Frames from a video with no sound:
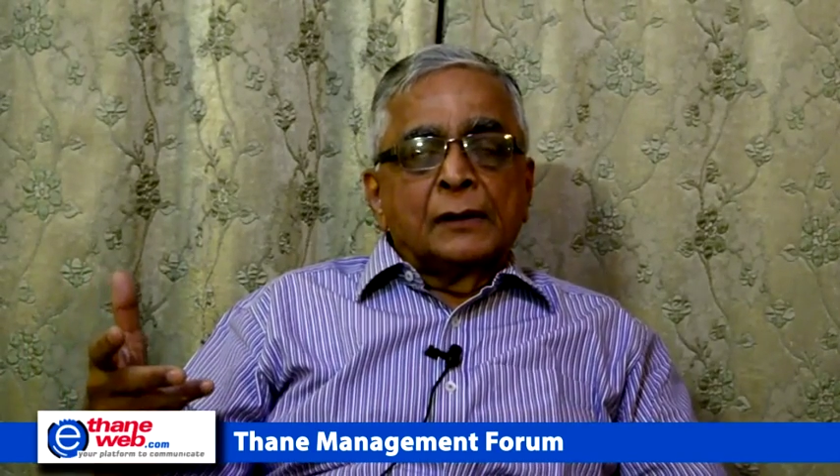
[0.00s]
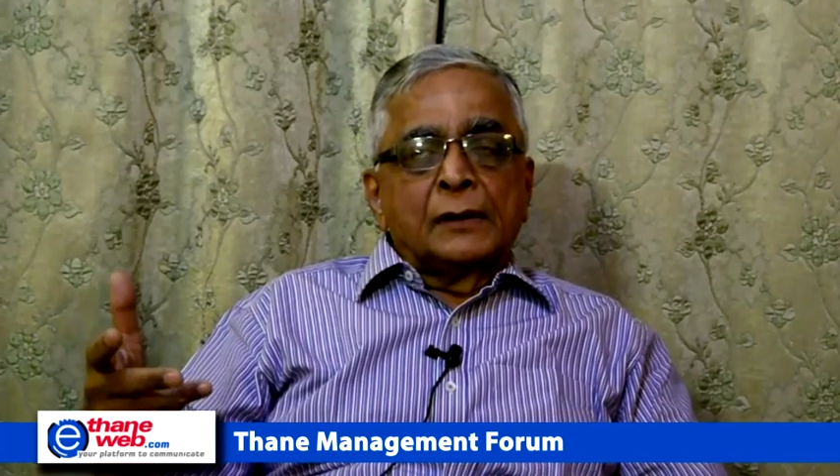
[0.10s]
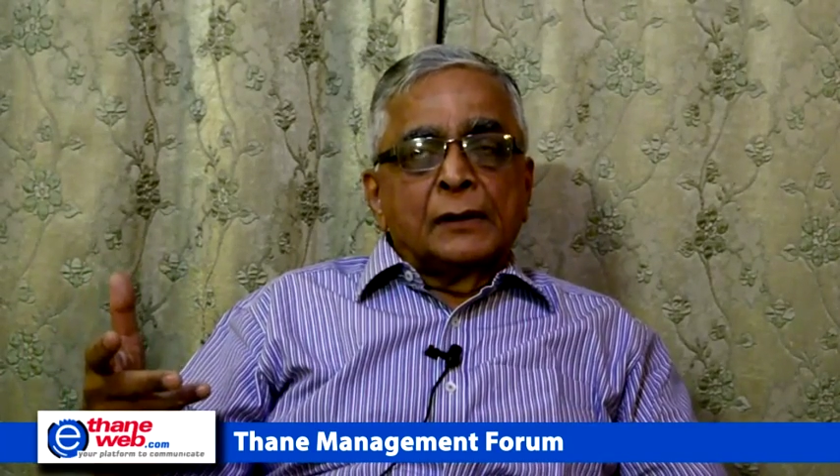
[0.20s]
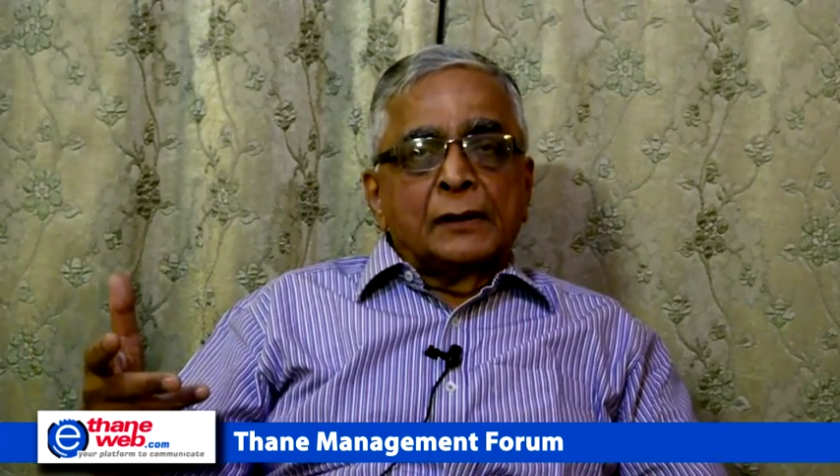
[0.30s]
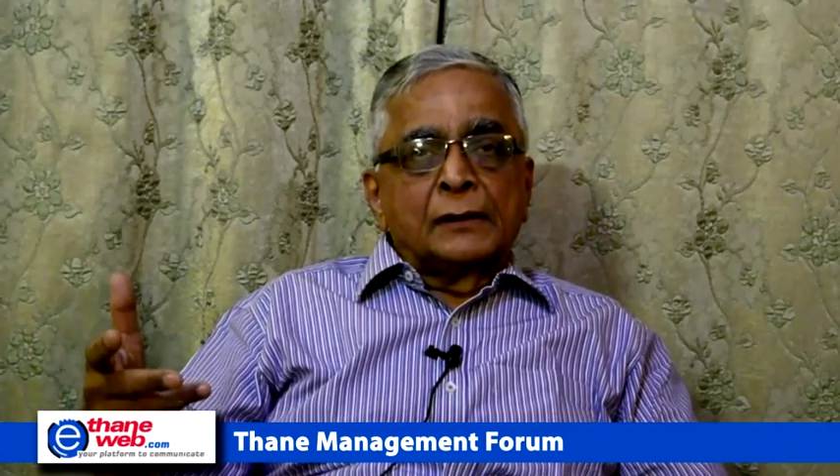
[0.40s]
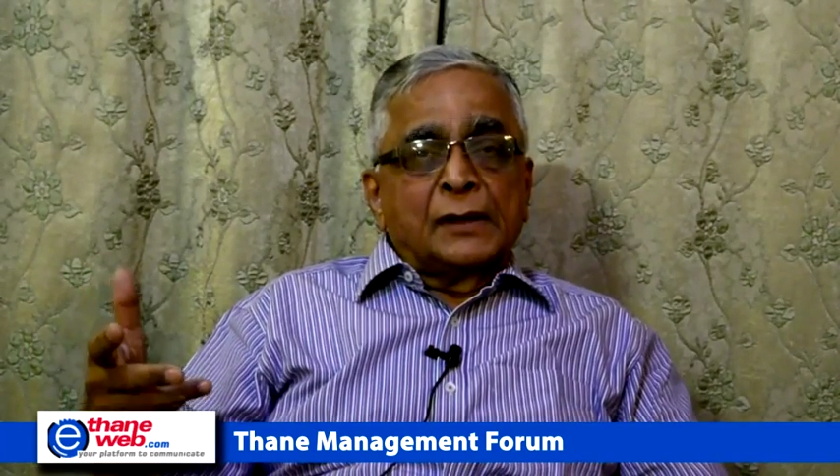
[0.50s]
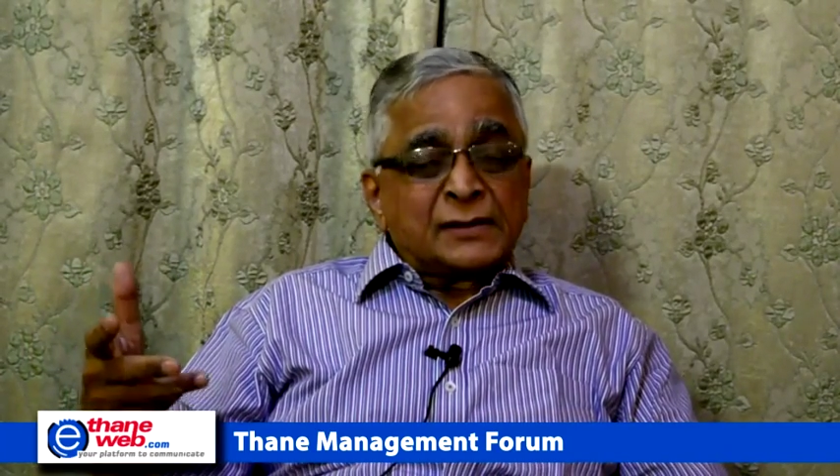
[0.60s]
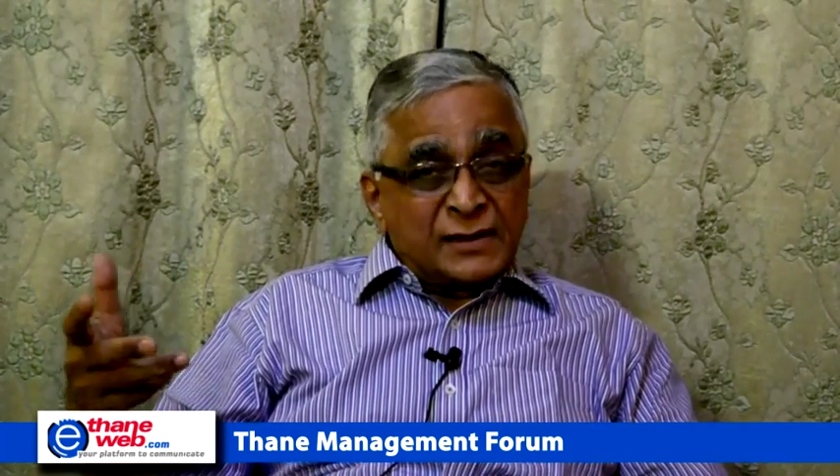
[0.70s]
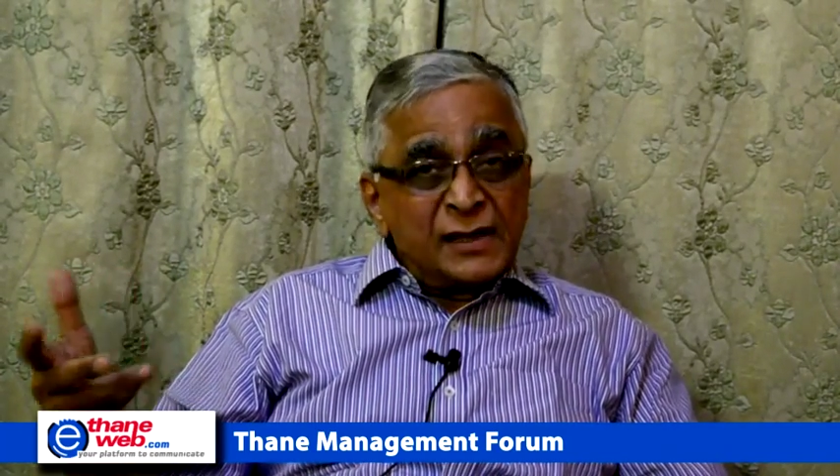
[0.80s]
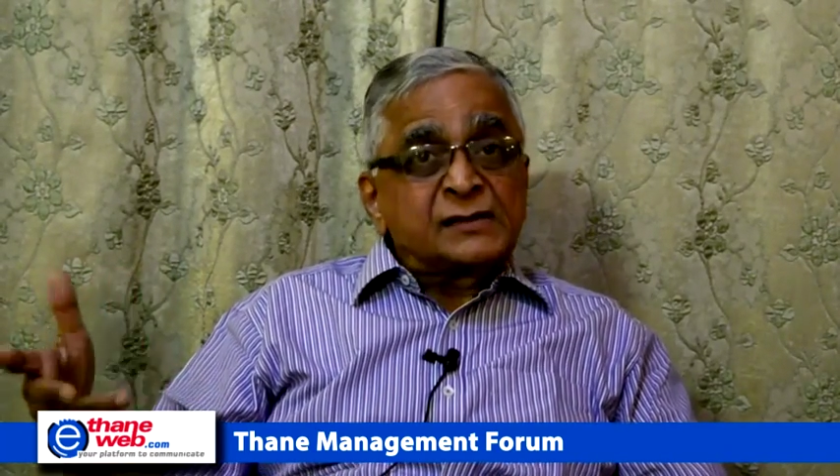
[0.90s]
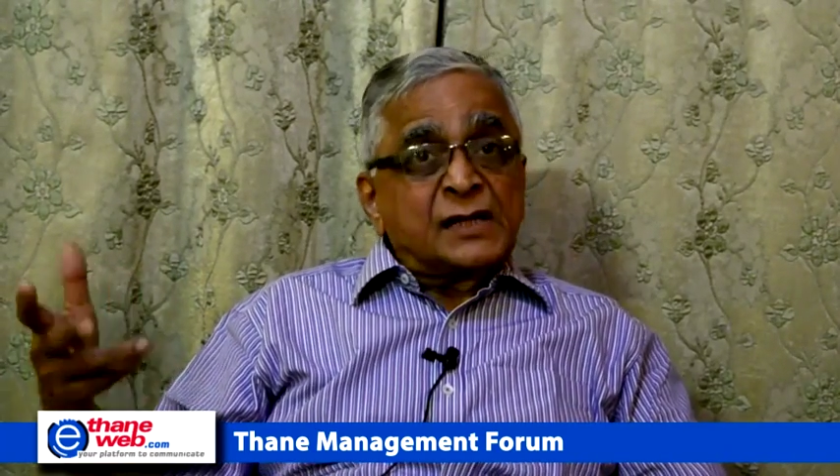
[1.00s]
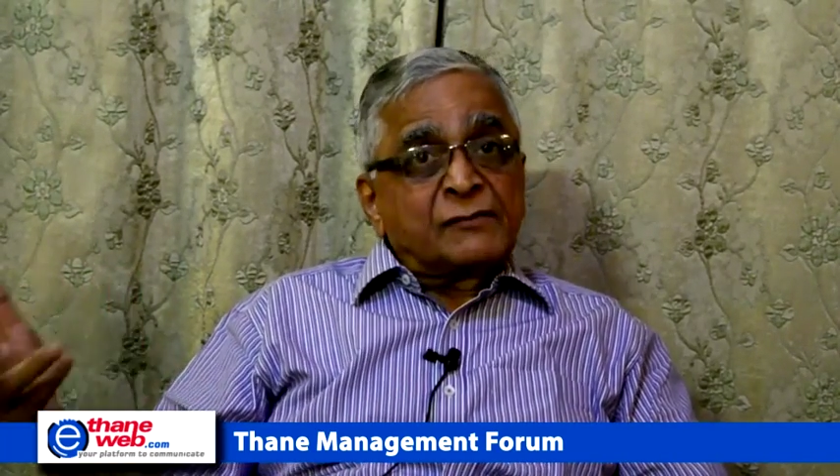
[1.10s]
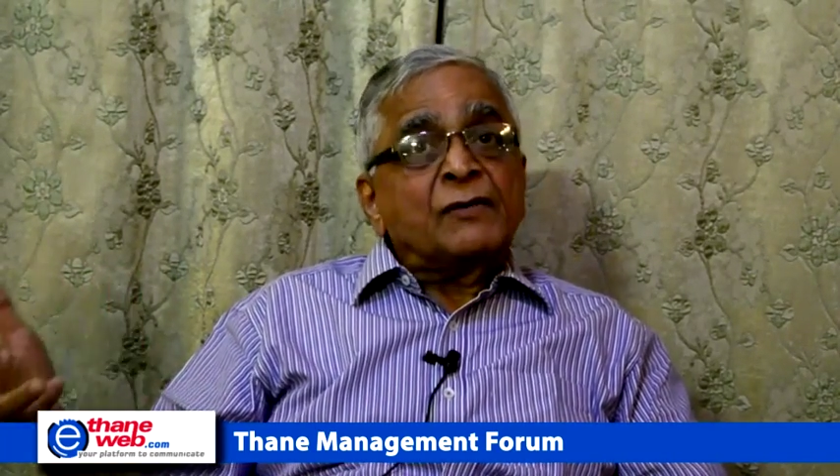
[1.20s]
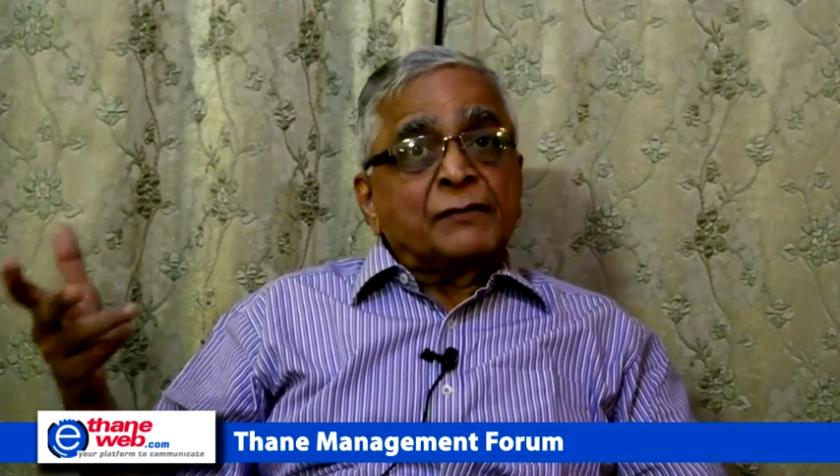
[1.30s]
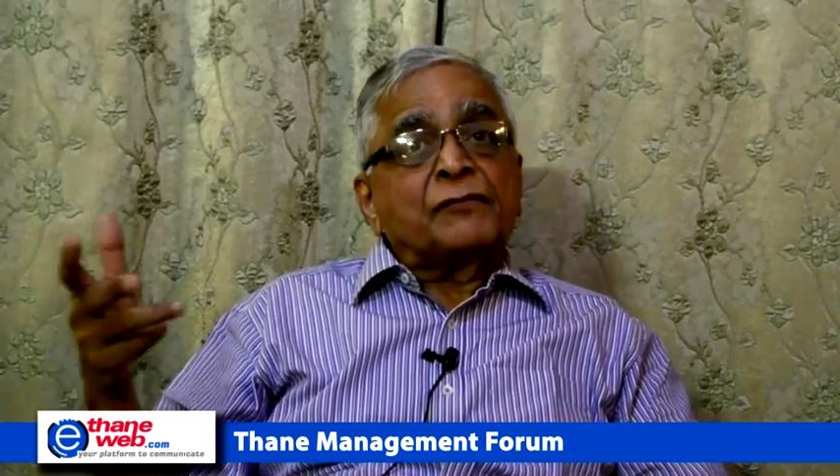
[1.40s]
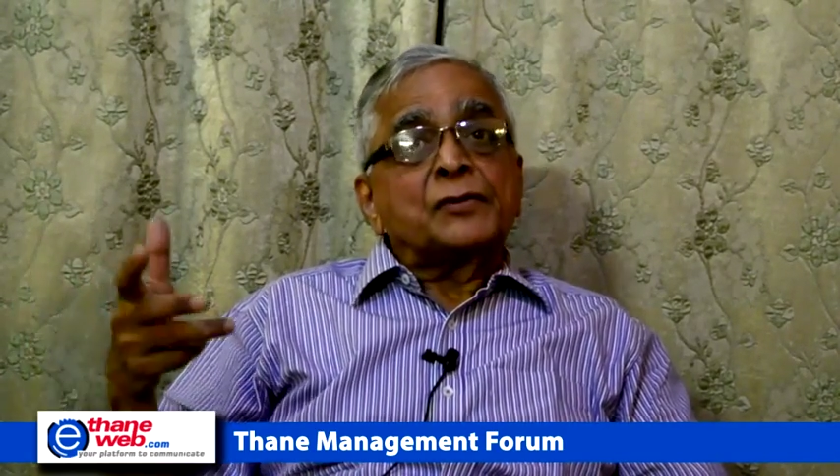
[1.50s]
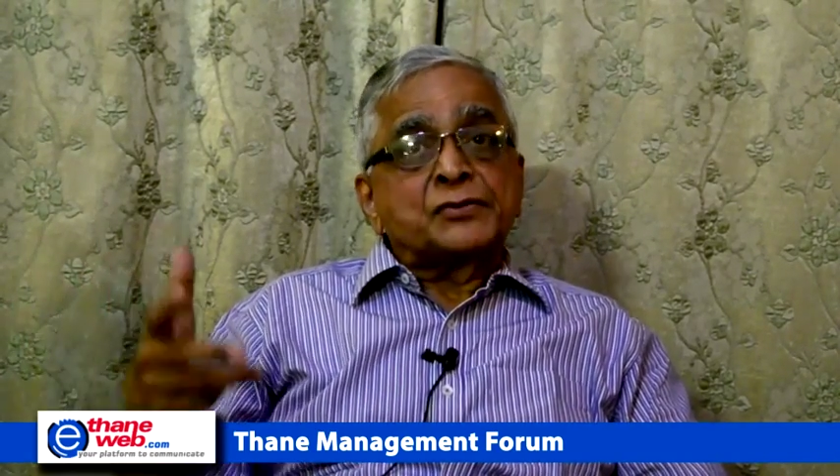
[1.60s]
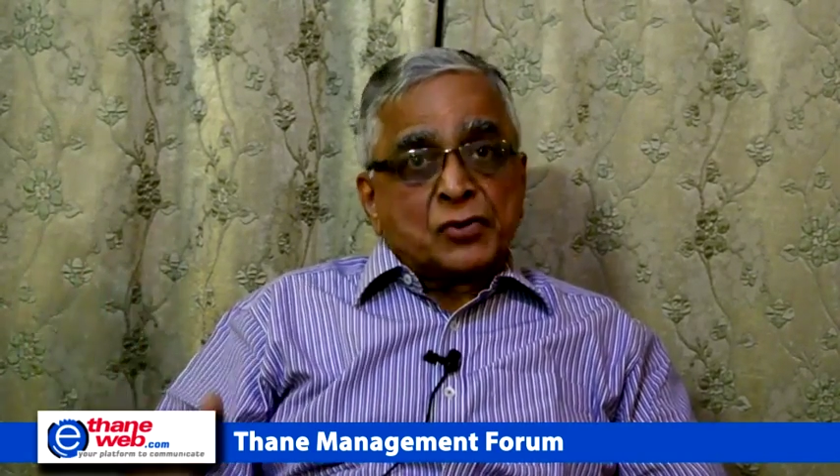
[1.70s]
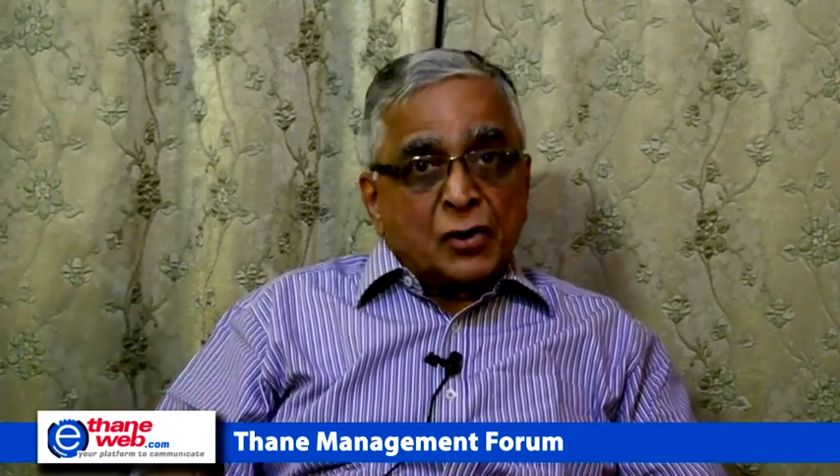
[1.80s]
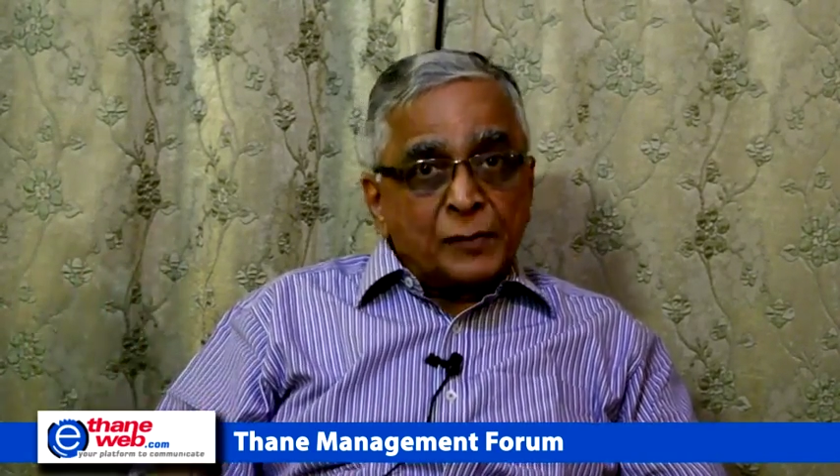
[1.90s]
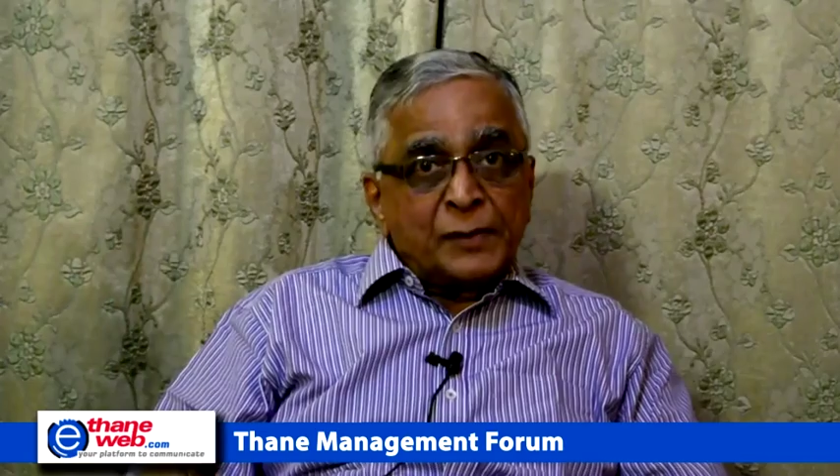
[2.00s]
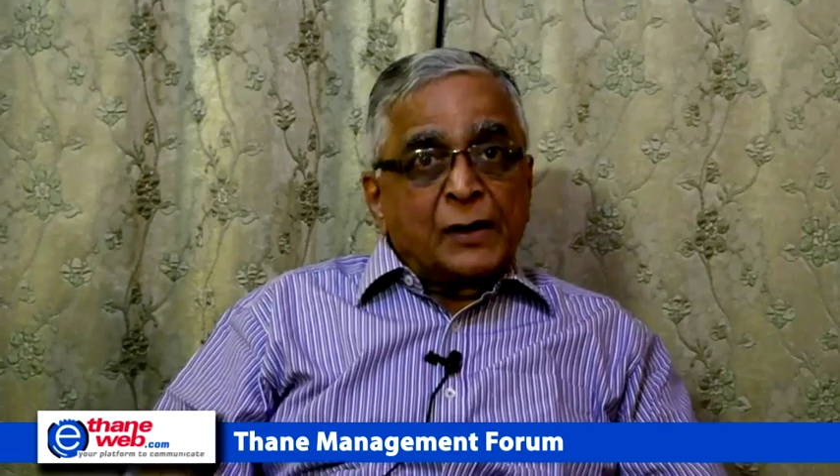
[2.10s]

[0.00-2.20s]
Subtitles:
the skills required for job